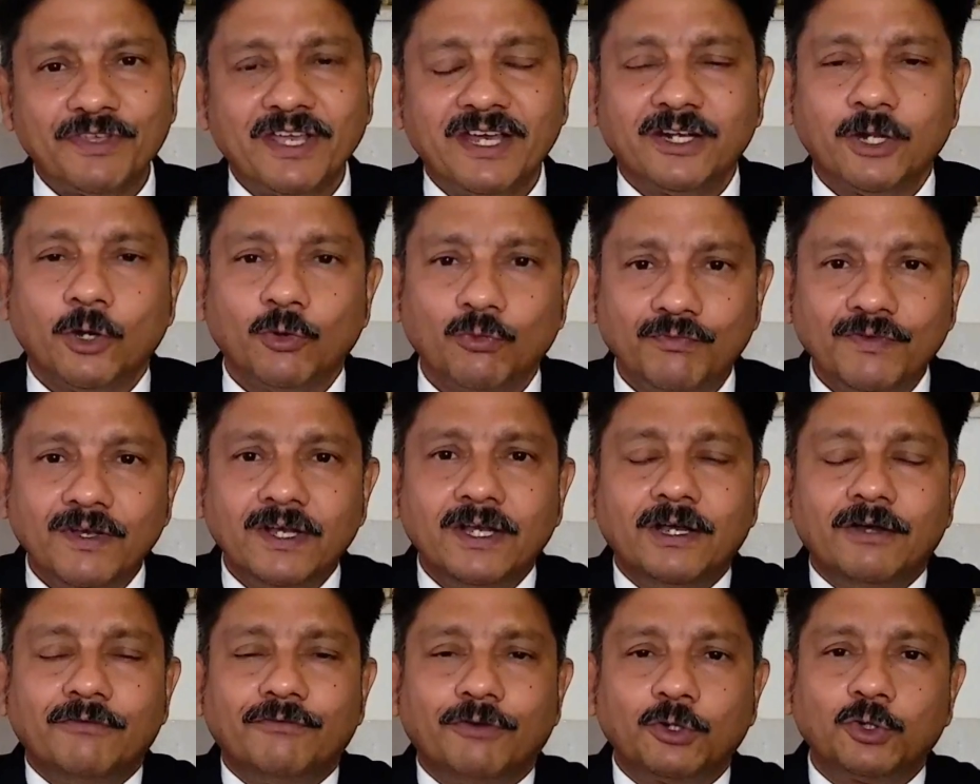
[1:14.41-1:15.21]
Now,
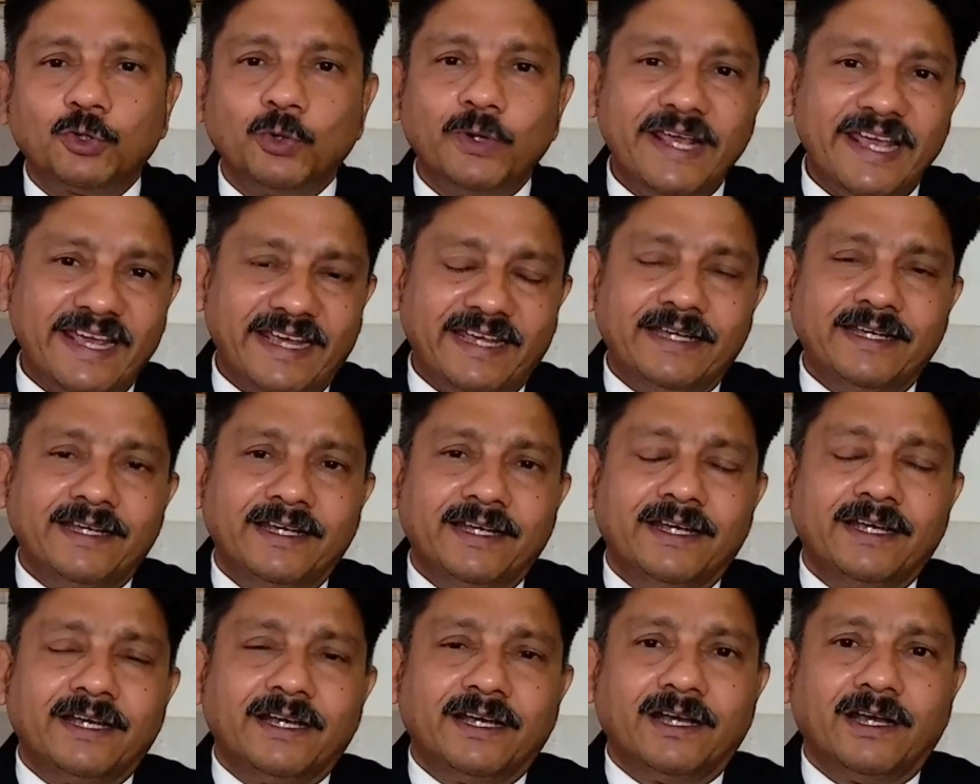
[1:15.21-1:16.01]
for
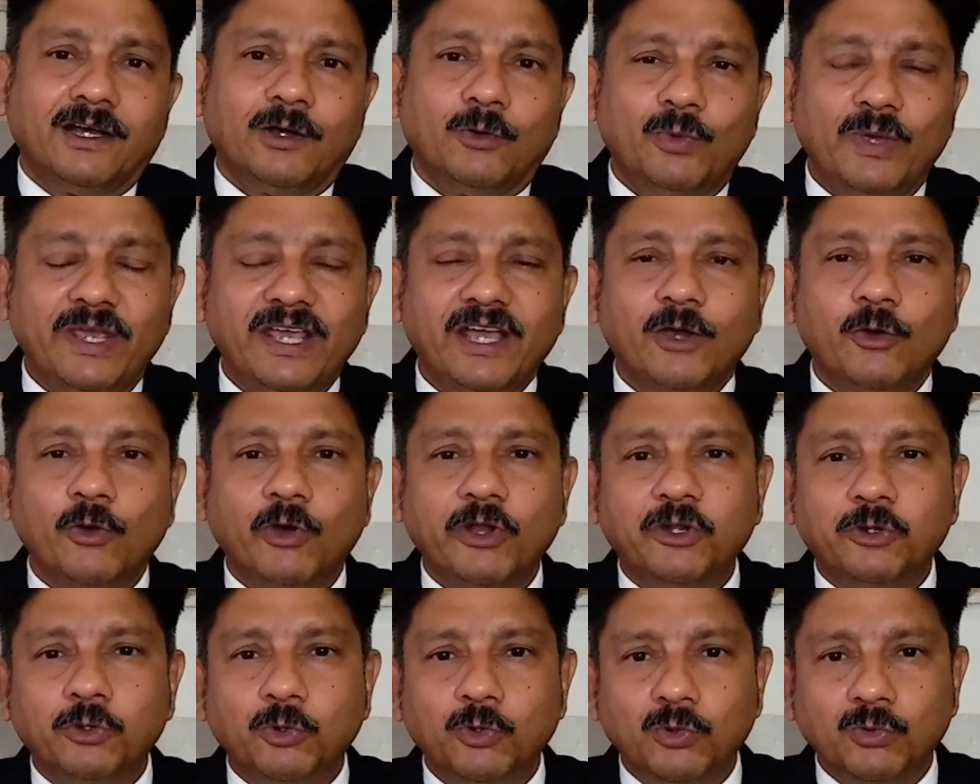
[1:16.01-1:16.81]
today, we are
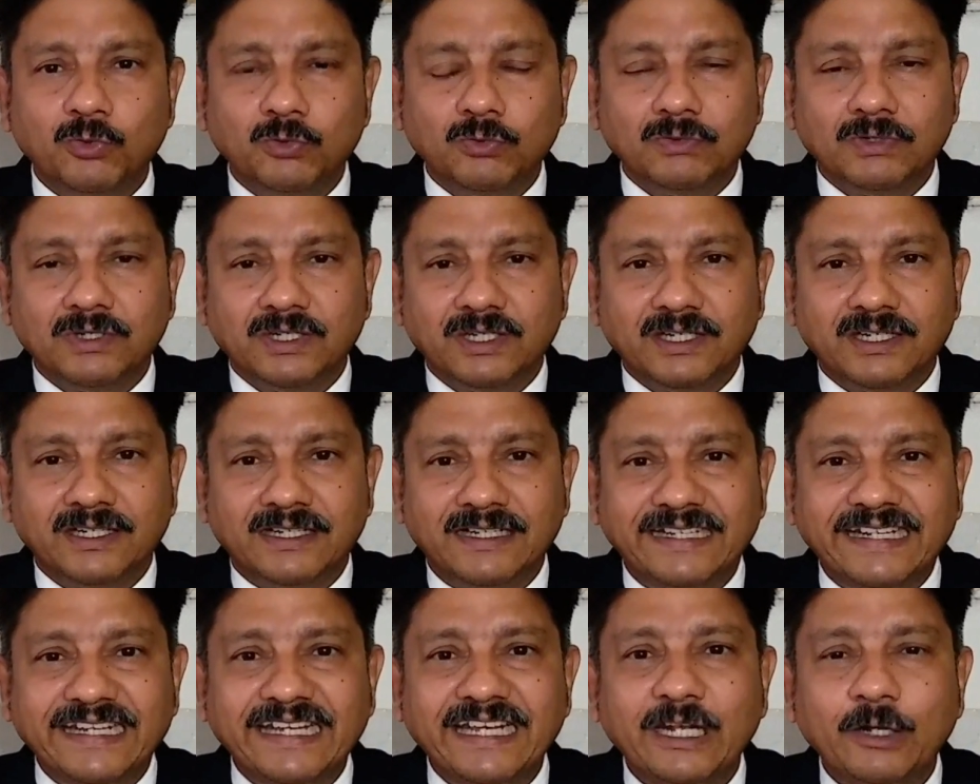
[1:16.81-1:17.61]
going to
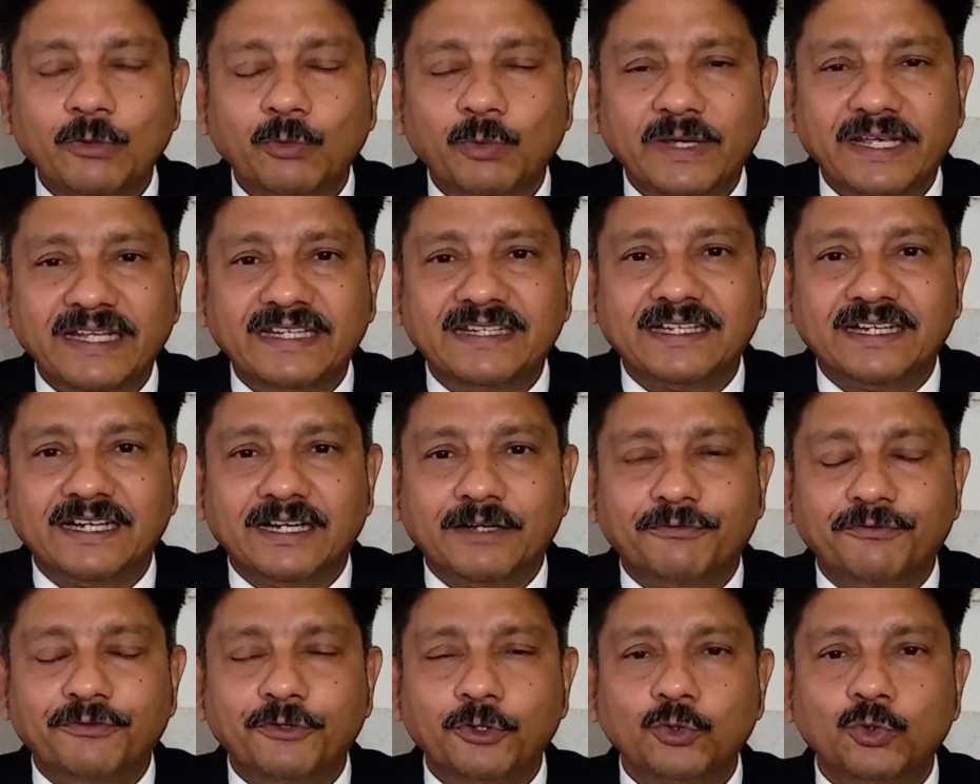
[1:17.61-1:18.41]
deal with a
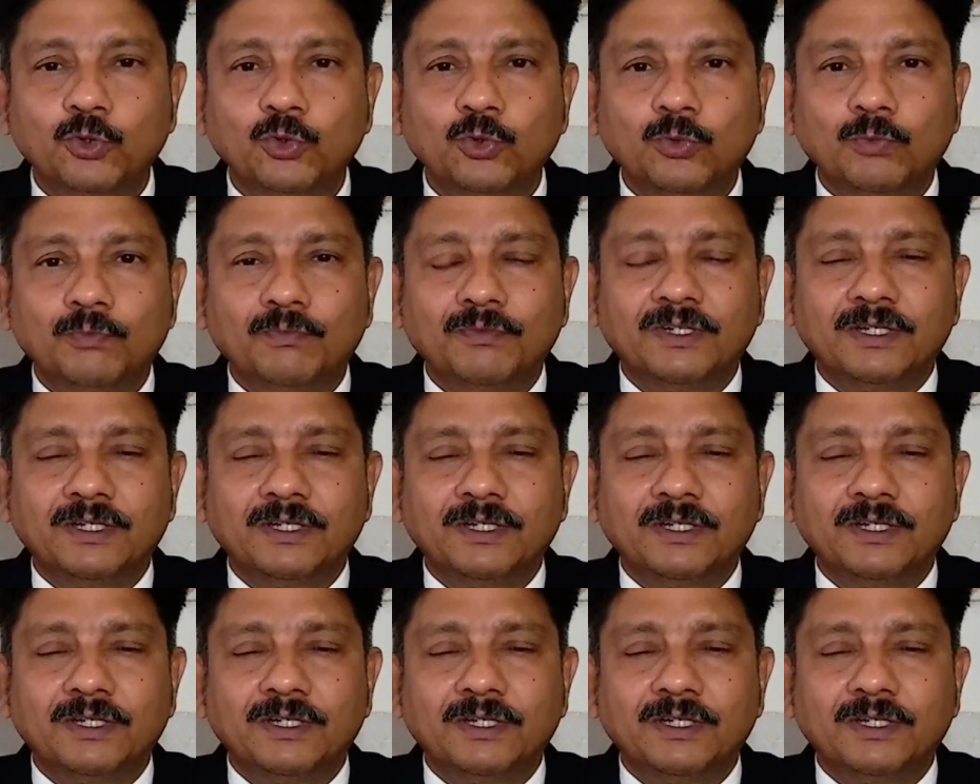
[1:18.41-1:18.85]
few